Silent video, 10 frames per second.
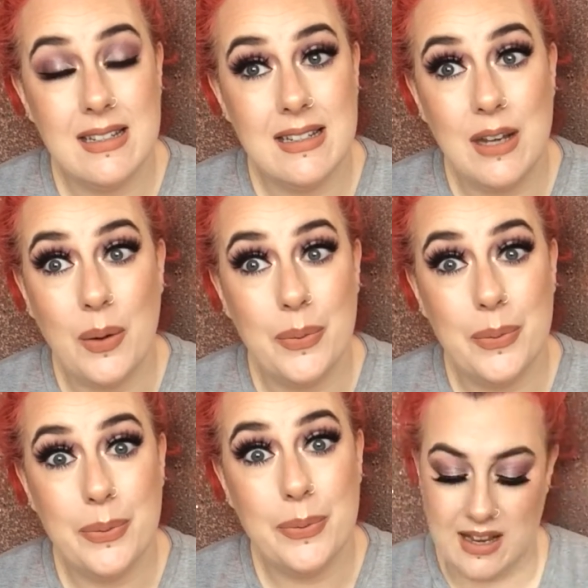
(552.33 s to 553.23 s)
No.
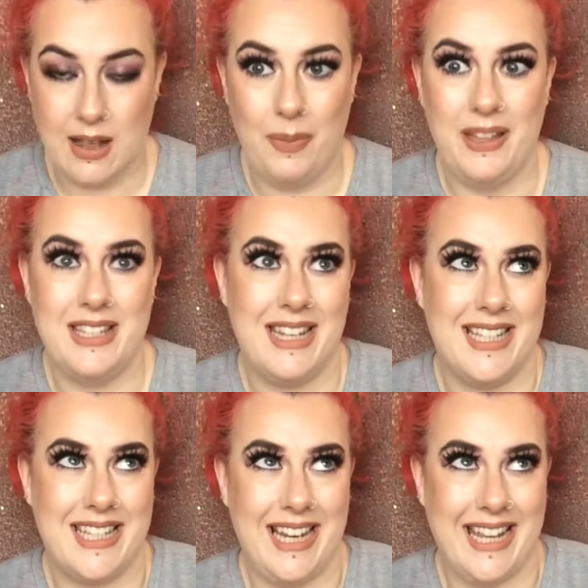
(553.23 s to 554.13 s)
Now, this
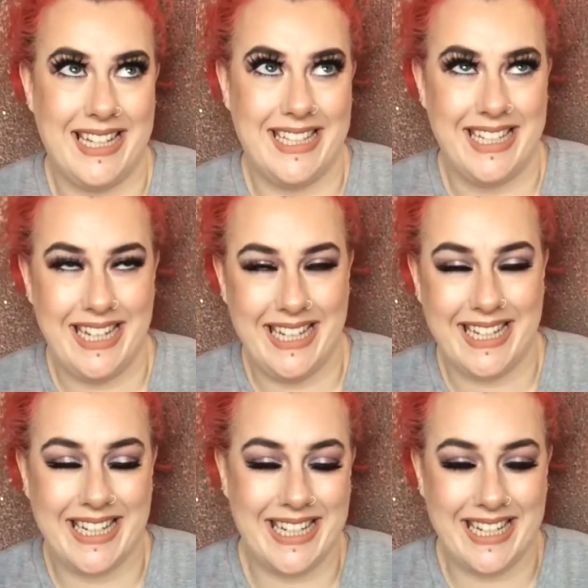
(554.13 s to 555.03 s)
next collection.
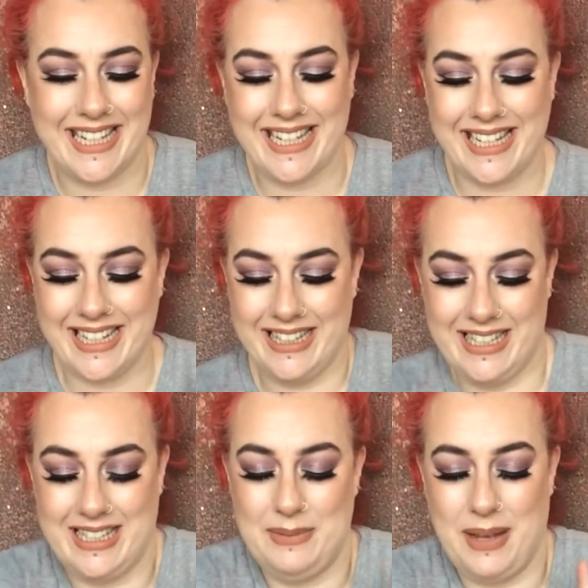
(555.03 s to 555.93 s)

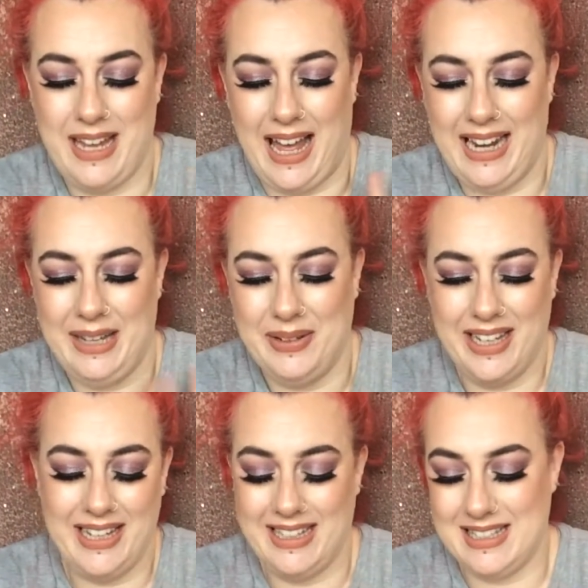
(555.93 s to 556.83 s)
This is my
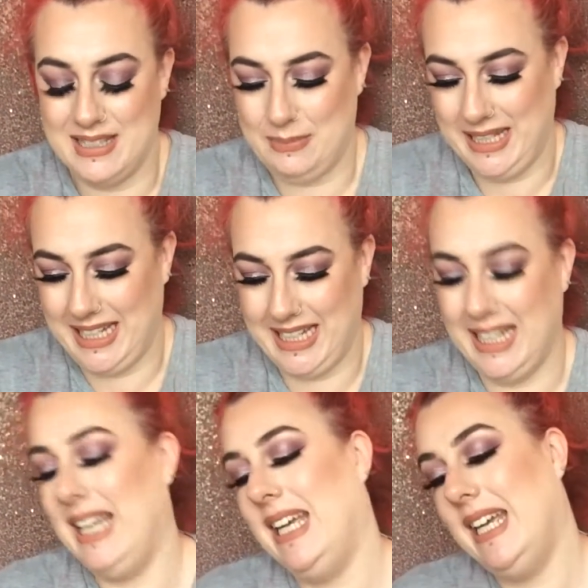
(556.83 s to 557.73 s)
alleyway. This is me
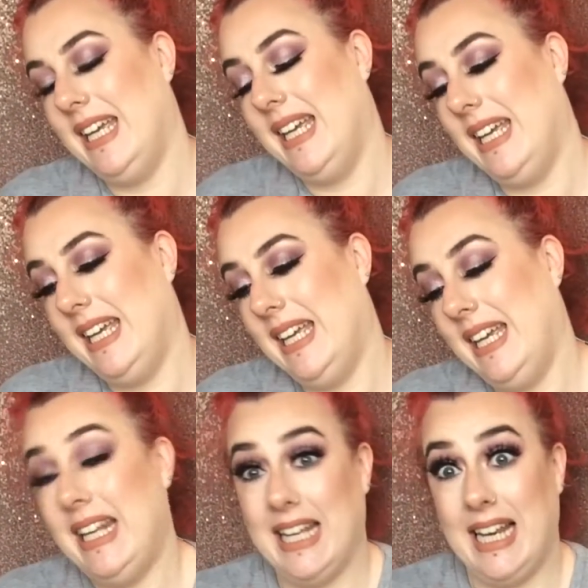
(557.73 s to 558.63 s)

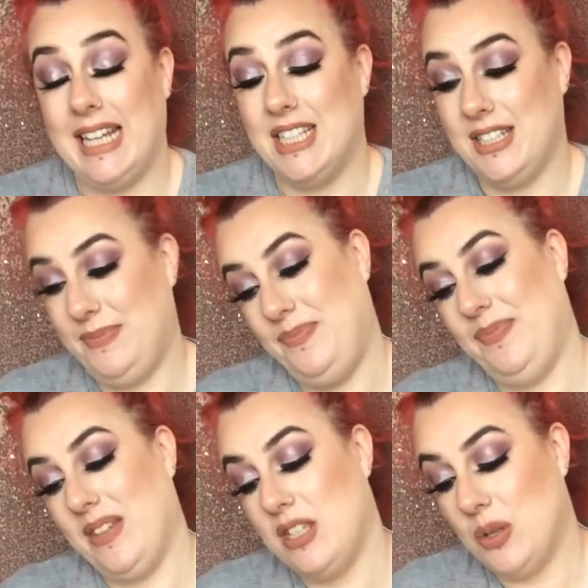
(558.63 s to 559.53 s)
in a collection.
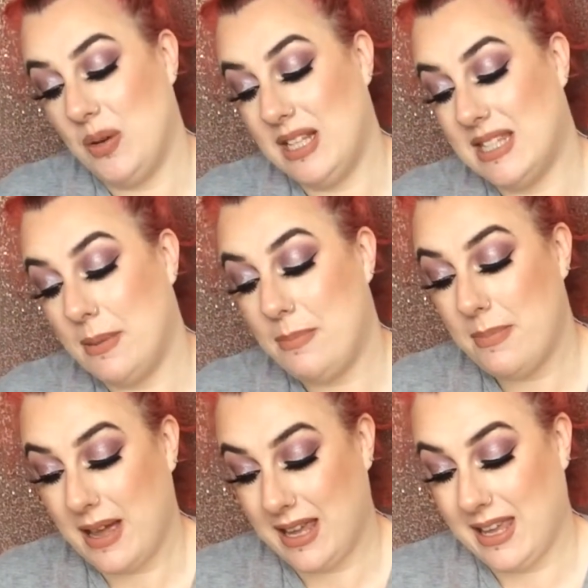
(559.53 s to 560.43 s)
So it's the
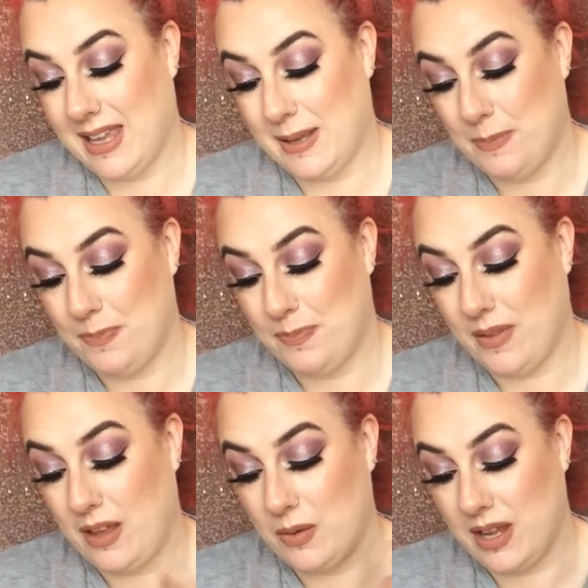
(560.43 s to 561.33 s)
MAC.
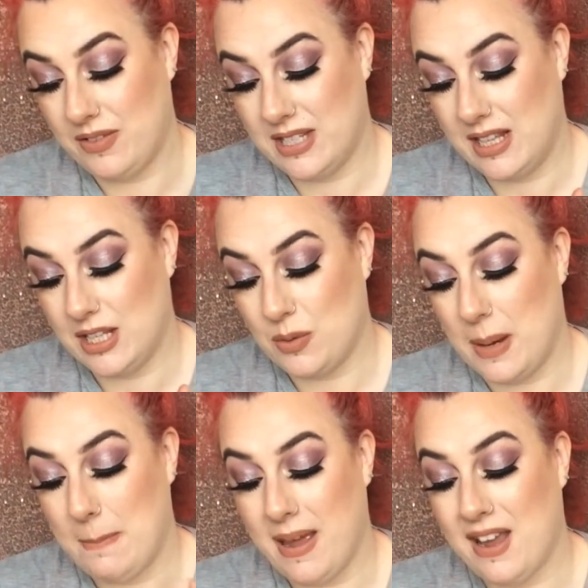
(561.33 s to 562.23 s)
I'm going to have to say this
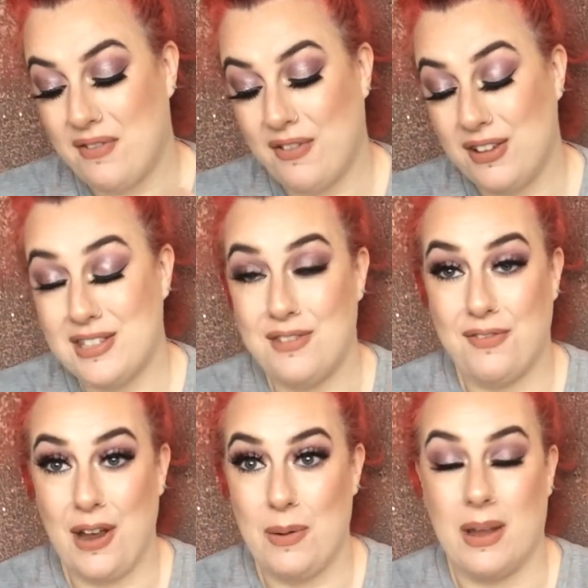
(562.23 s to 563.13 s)
right. MAC Frosted
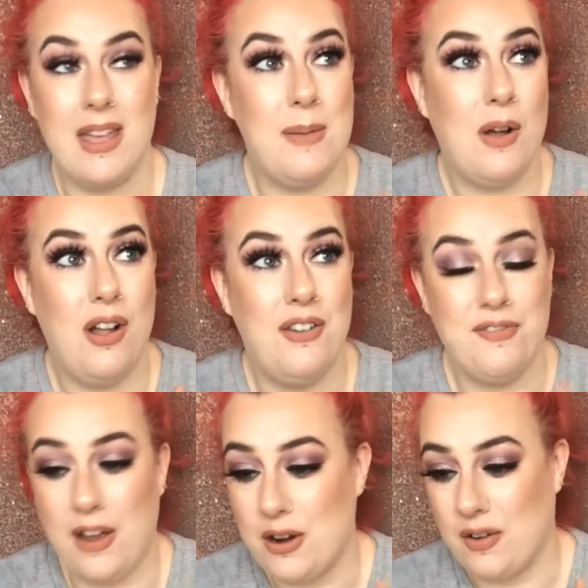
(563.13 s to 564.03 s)
Firework. I keep calling it
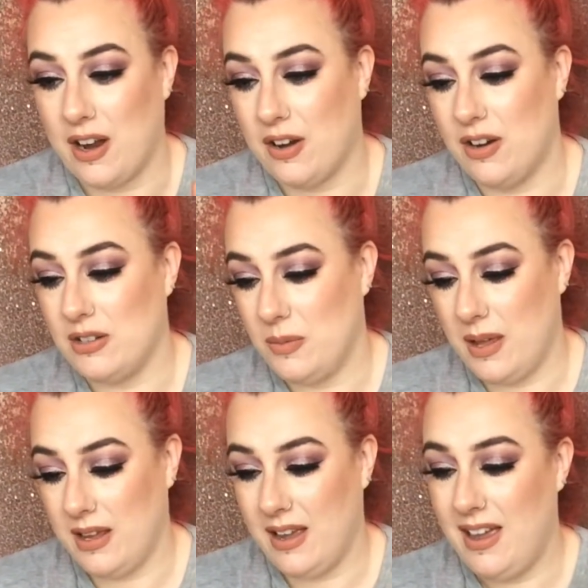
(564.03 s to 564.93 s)
Firecracker. I don't know
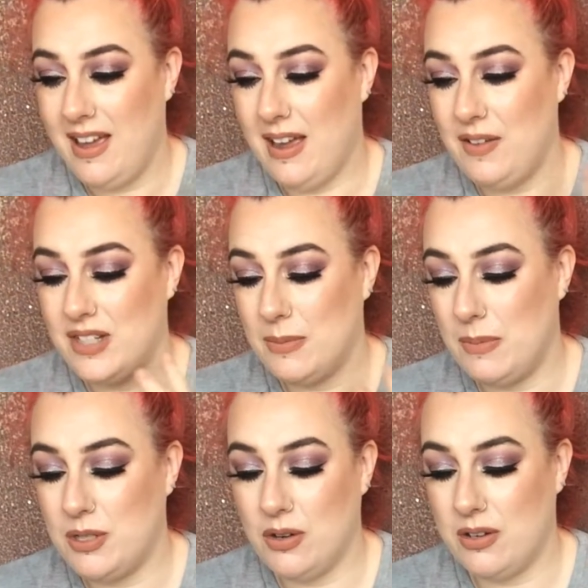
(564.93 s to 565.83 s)
why. Every time
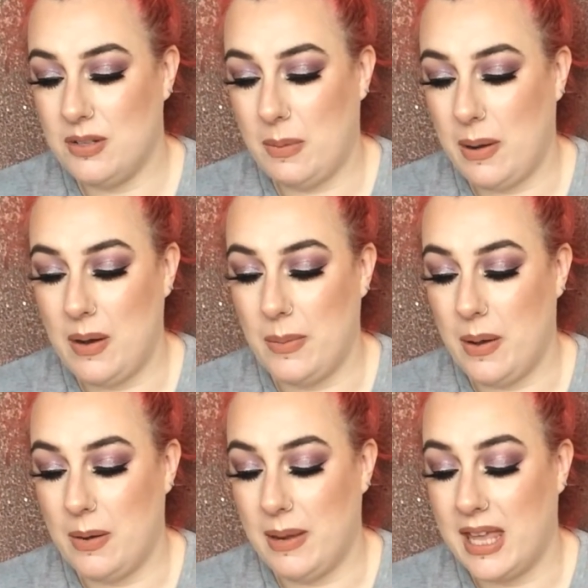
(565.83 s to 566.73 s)
I'm talking to my partner
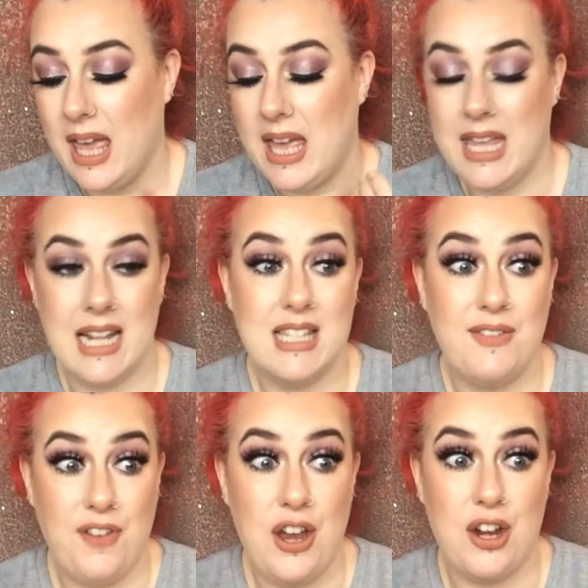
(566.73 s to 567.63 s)
about it, I'm like, yeah, it's the
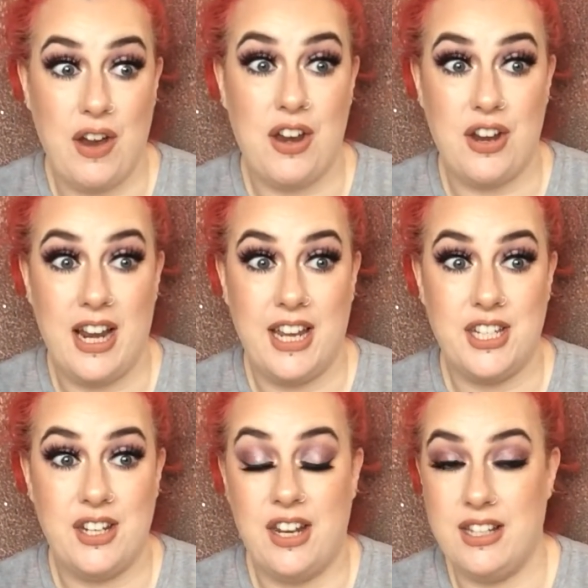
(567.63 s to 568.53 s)
Firecracker
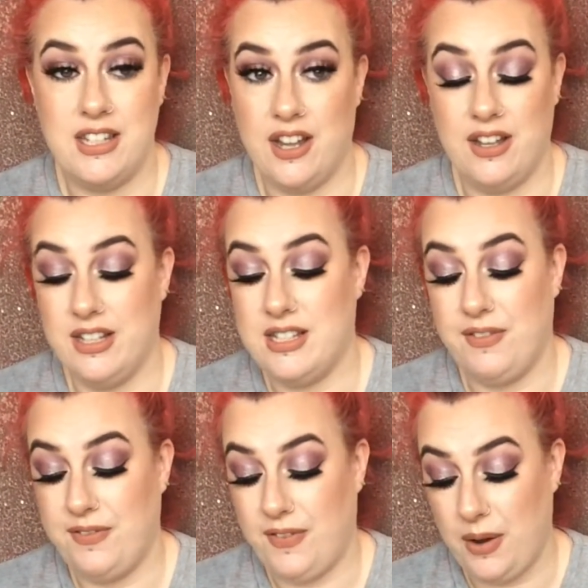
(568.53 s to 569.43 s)
collection. And it's not. It's the
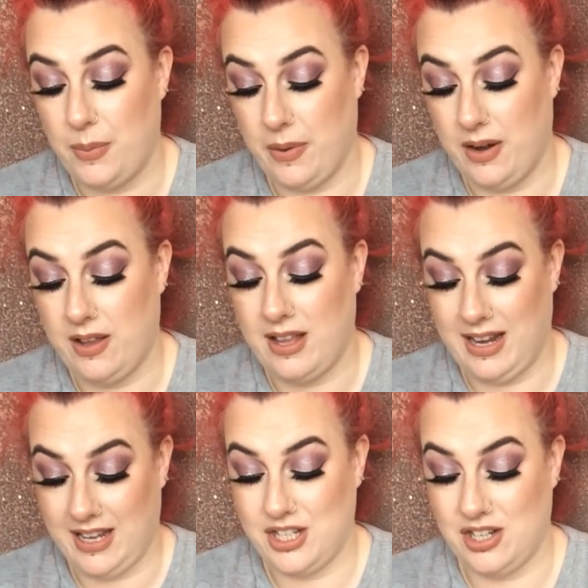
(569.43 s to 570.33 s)
Firework
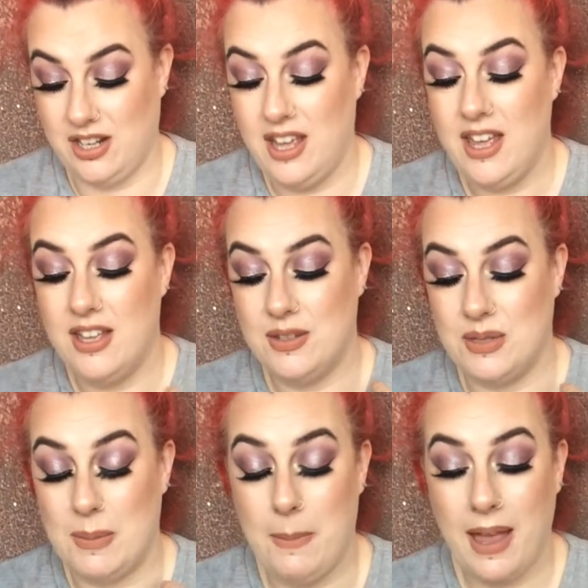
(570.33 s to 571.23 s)
collection. So
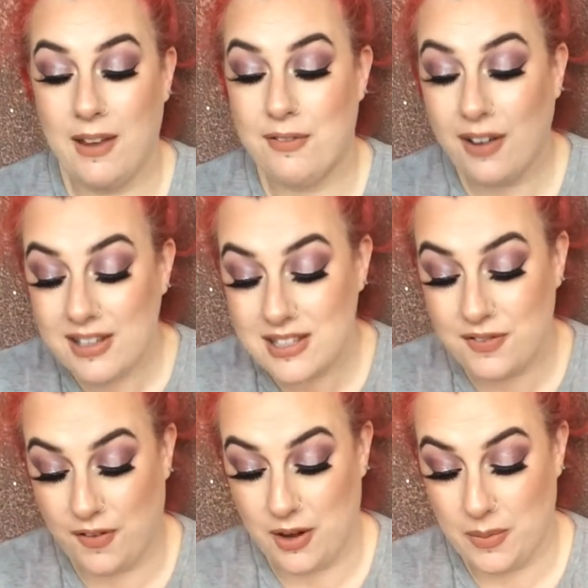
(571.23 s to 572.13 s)
it's the MAC Frosted
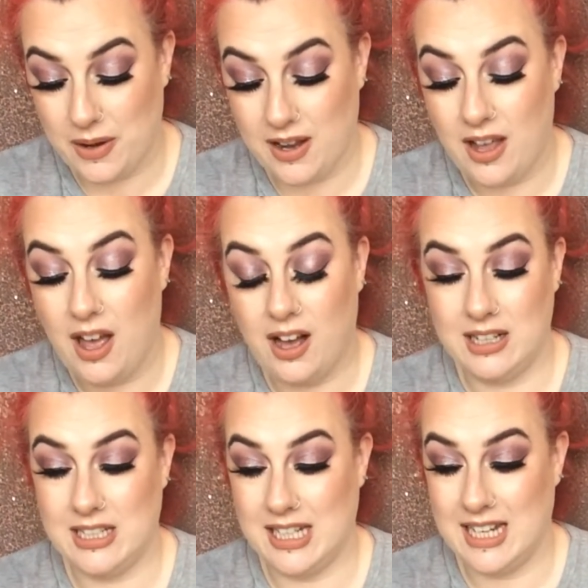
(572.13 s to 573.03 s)
Firework
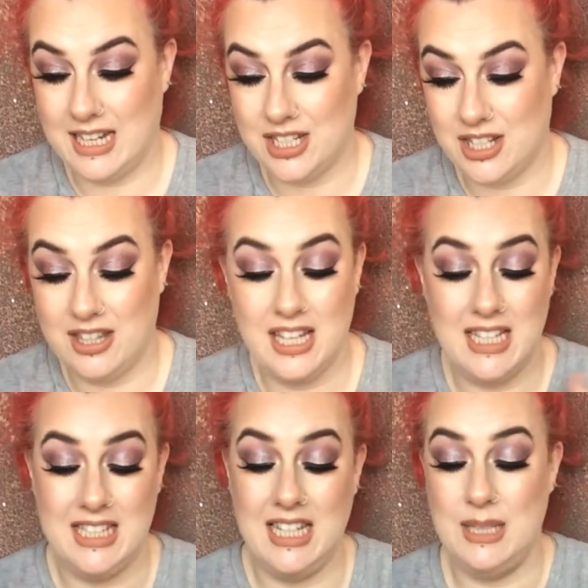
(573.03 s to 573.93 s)
Holiday Collection.
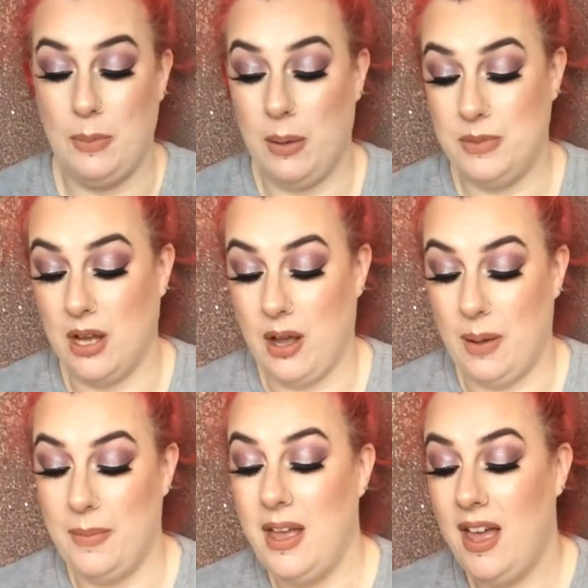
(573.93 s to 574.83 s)
This is bomb.com.